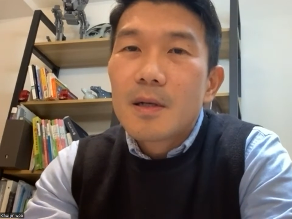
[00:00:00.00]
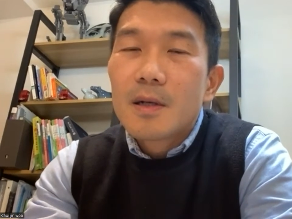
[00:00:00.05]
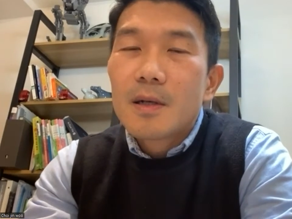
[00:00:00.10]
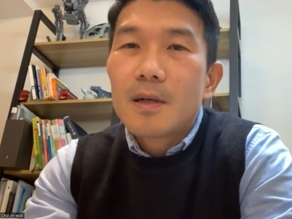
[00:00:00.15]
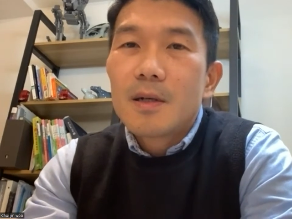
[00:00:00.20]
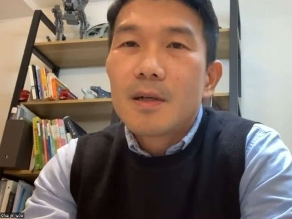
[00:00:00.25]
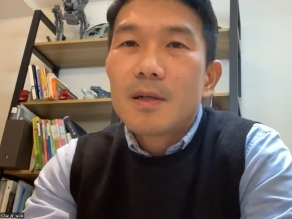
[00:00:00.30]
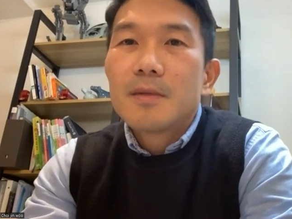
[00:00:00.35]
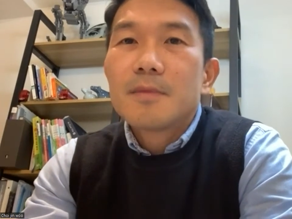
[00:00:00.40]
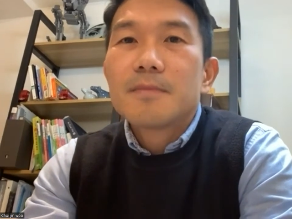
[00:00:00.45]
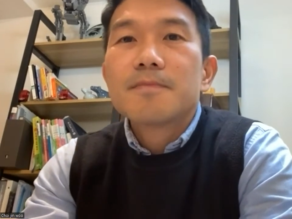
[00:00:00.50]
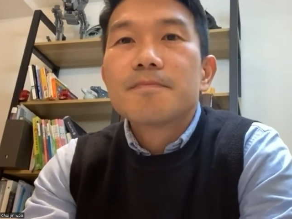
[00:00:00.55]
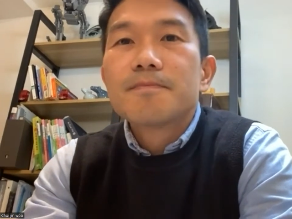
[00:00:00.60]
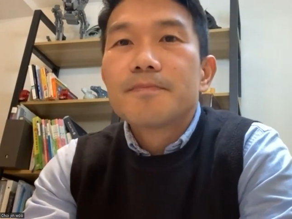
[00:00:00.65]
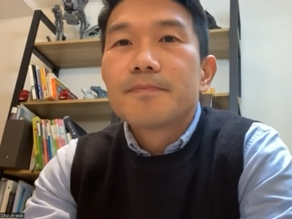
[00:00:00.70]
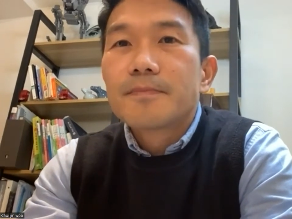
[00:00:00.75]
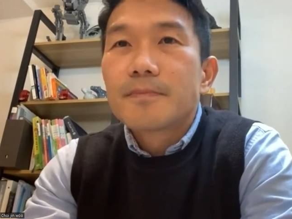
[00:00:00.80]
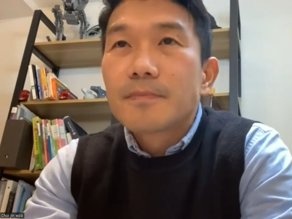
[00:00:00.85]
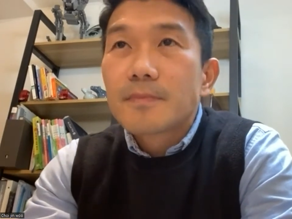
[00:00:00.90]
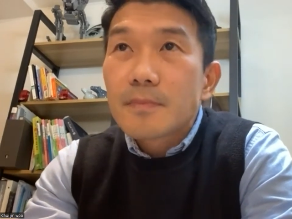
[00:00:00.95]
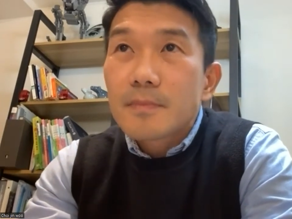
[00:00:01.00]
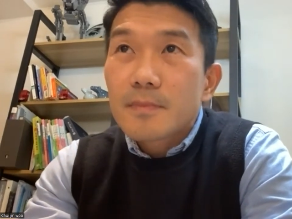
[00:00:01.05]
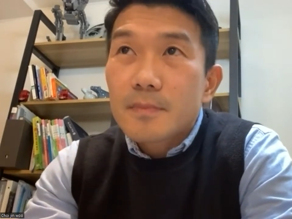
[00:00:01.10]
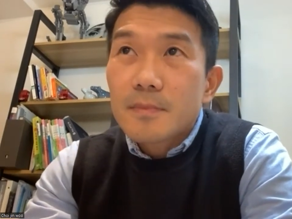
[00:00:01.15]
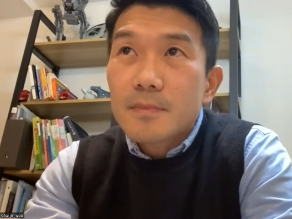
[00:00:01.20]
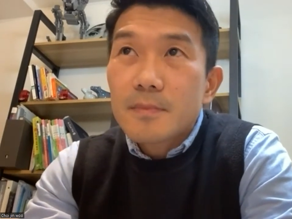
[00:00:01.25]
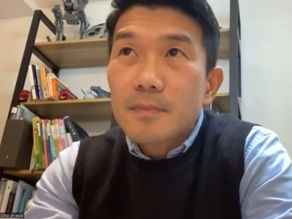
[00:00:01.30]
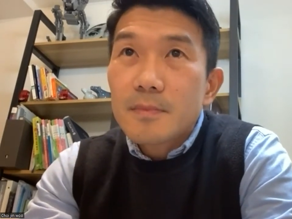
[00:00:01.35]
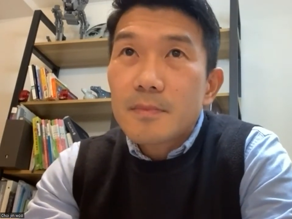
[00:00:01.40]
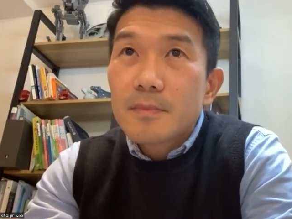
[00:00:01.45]
Uh,
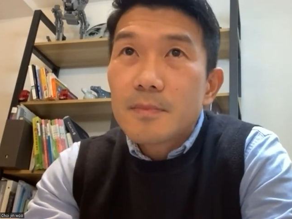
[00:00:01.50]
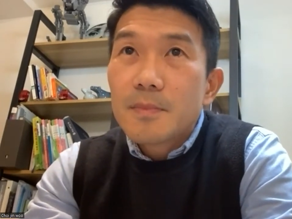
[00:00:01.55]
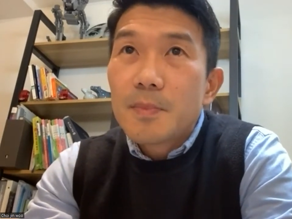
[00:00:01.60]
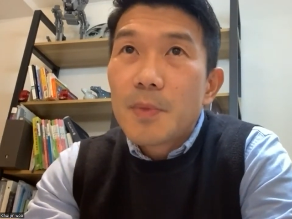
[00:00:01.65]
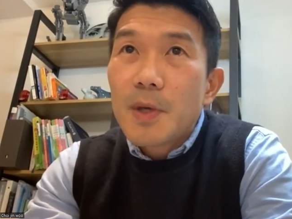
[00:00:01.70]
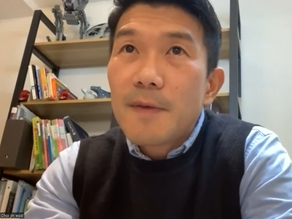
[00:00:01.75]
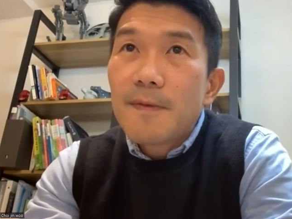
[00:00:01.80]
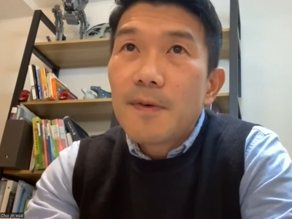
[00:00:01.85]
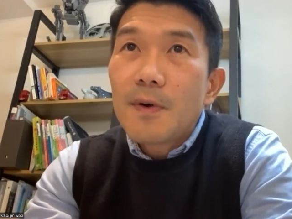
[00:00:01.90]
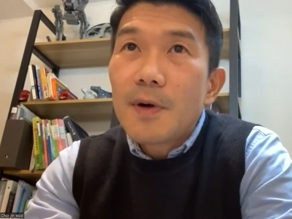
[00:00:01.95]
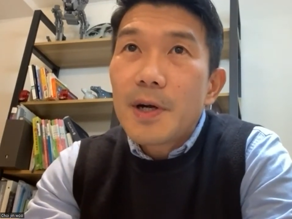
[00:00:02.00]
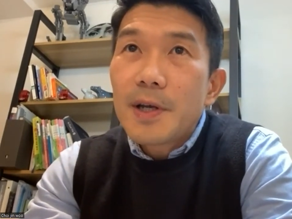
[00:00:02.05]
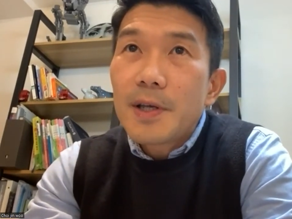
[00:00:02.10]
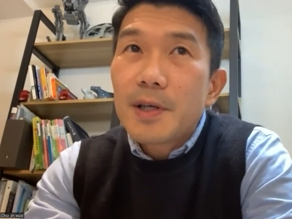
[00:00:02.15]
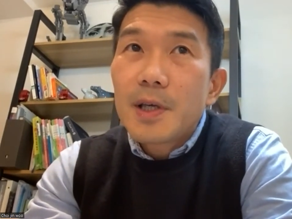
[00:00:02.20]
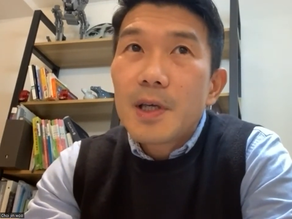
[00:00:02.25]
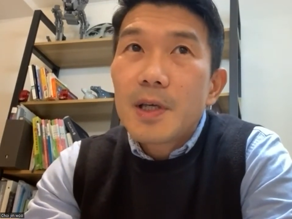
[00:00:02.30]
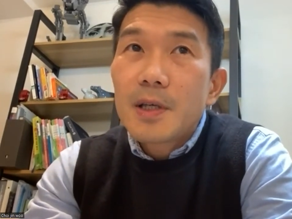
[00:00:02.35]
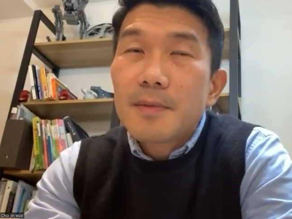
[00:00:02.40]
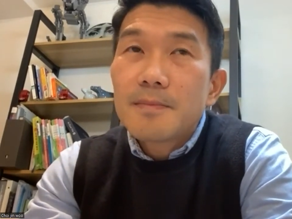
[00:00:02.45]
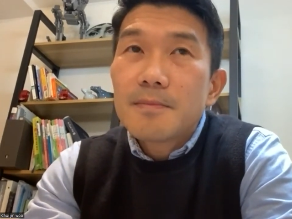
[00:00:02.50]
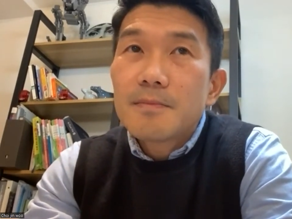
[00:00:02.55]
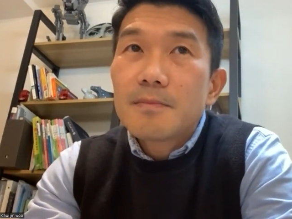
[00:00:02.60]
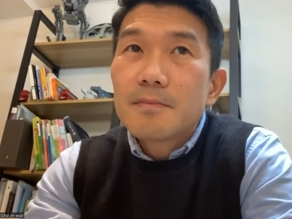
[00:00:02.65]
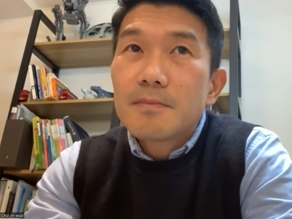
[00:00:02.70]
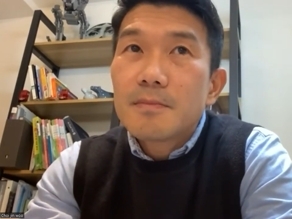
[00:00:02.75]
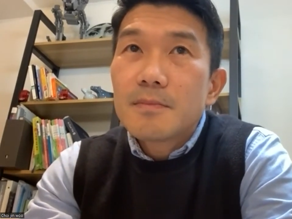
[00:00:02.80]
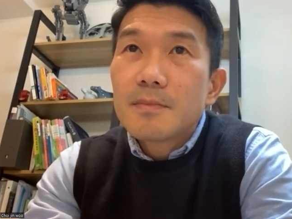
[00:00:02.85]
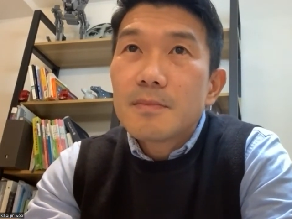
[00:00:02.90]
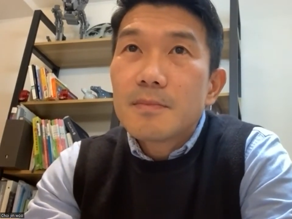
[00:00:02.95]
Before I
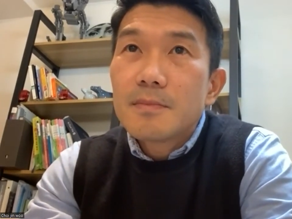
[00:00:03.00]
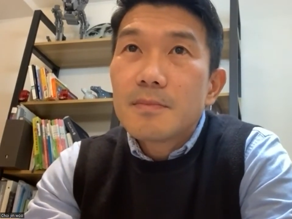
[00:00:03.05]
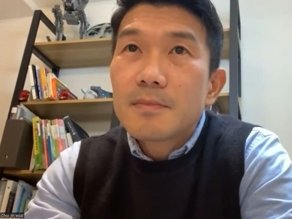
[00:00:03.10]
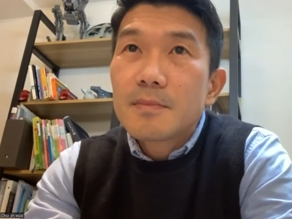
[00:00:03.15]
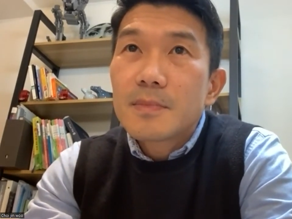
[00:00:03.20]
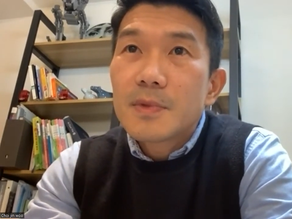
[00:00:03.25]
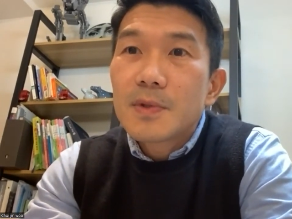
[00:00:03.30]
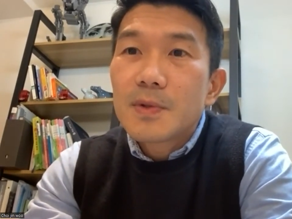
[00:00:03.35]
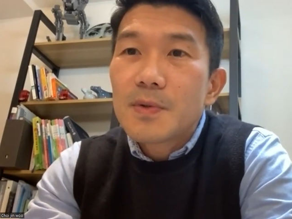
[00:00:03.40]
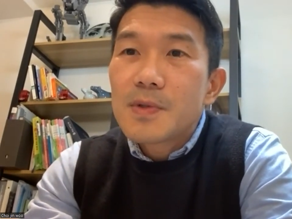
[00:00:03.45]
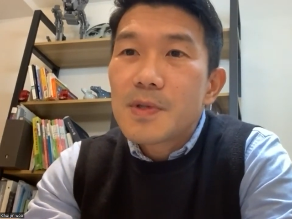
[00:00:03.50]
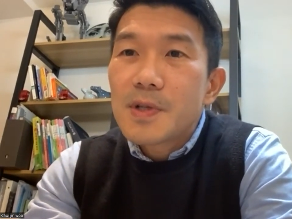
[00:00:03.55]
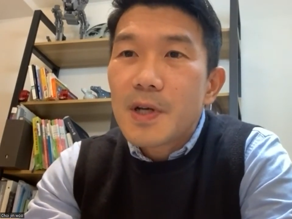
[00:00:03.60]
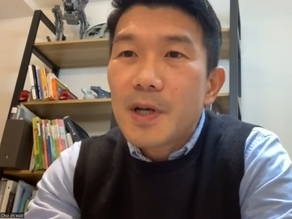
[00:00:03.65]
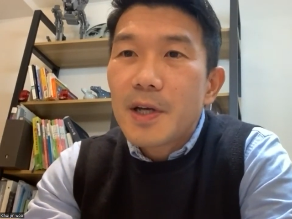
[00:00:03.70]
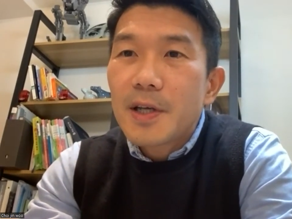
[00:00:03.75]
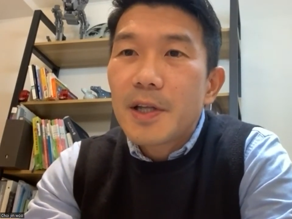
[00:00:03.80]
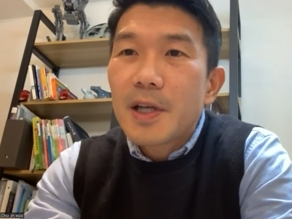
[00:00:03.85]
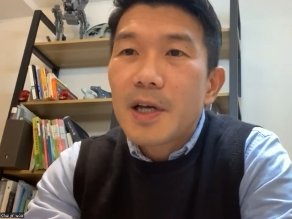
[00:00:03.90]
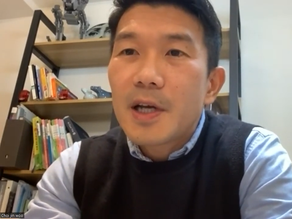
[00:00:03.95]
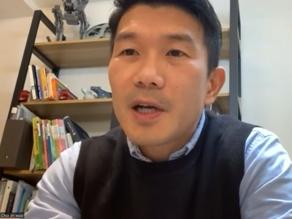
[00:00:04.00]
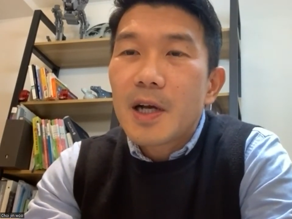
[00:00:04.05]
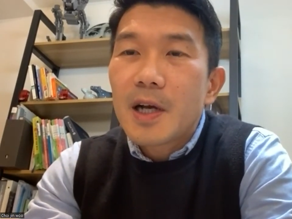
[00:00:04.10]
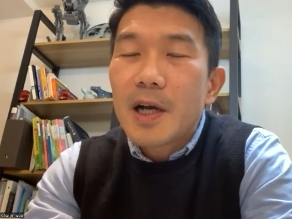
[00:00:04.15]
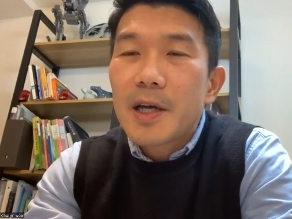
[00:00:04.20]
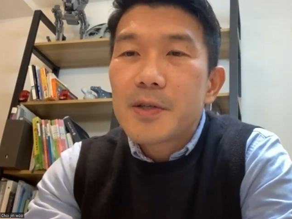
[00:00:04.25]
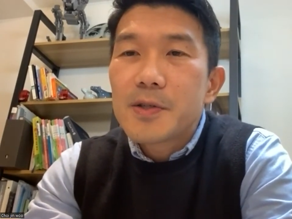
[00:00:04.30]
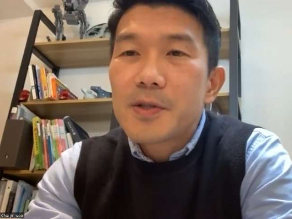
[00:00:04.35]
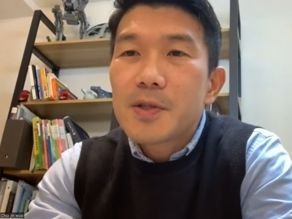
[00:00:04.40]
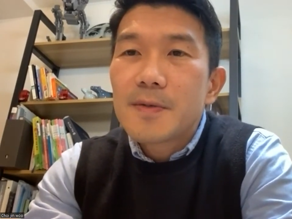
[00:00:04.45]
came to China,
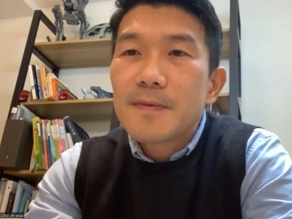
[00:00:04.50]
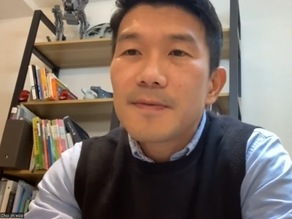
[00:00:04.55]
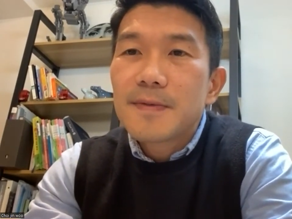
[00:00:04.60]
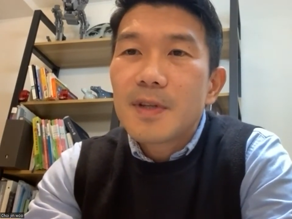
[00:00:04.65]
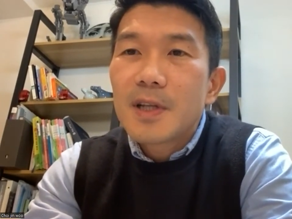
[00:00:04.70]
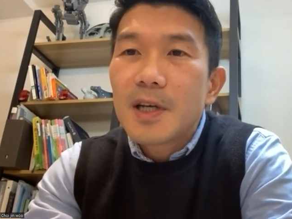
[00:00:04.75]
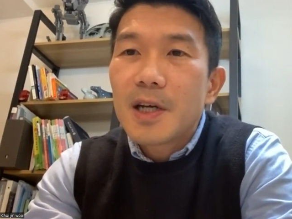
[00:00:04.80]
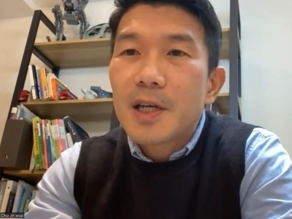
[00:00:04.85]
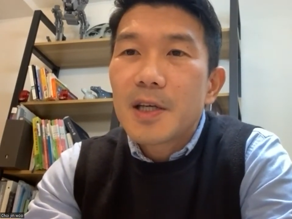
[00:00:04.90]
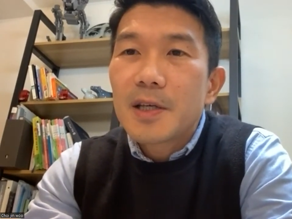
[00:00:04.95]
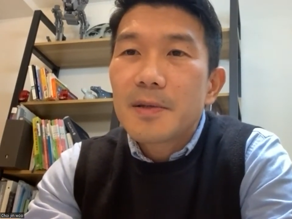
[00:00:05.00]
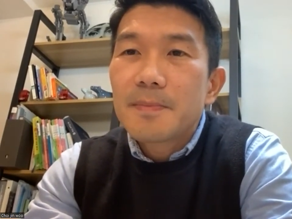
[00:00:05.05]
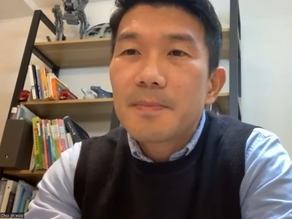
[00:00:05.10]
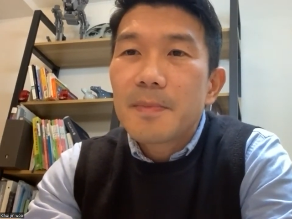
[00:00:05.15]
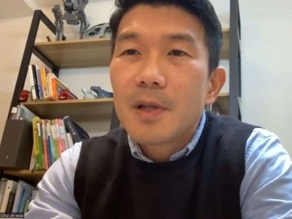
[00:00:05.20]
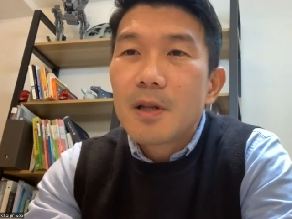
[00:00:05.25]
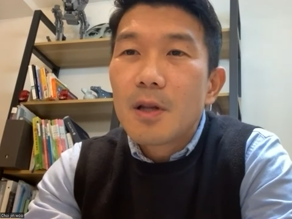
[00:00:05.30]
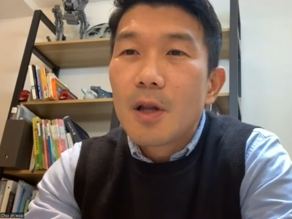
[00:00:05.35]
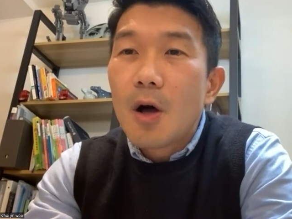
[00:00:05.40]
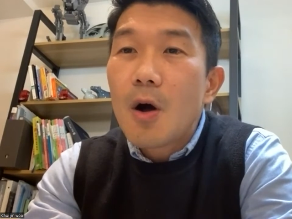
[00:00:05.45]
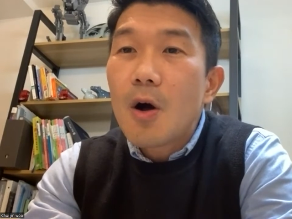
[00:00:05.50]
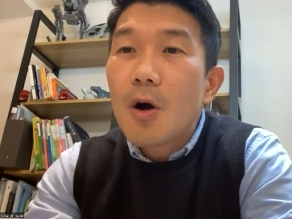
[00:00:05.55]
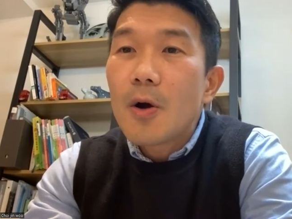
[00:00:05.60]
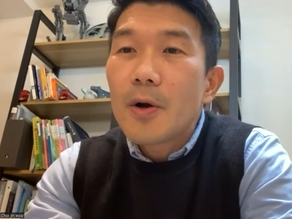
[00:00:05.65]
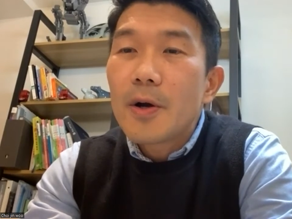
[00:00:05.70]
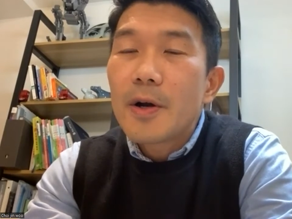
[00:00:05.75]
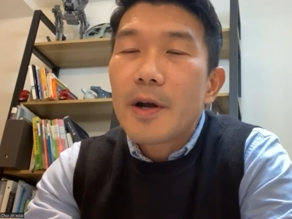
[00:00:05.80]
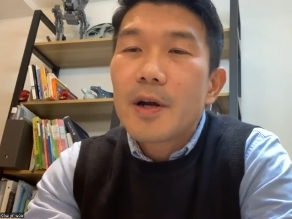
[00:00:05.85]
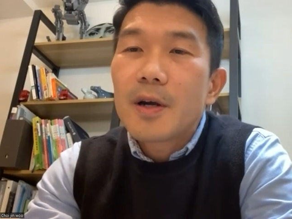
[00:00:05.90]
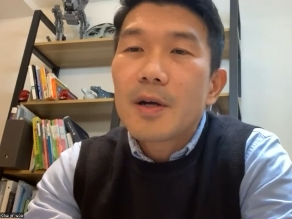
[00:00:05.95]
I used to fly
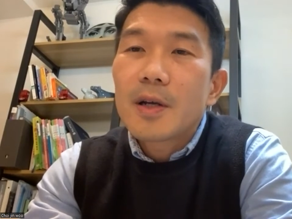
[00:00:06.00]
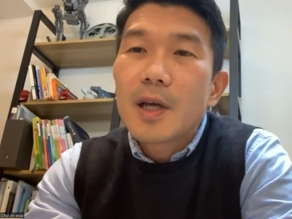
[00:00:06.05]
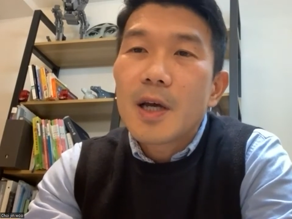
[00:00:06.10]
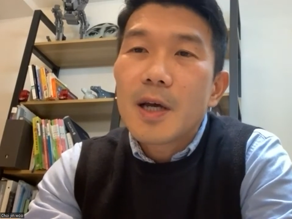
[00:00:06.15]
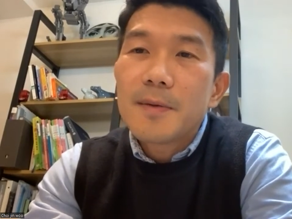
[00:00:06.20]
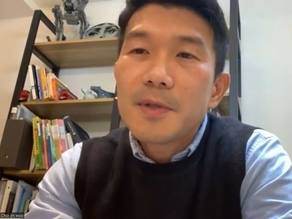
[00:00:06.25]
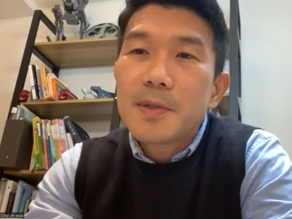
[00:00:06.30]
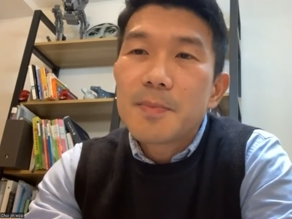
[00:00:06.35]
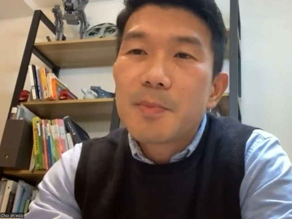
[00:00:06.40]
long-haul aircraft,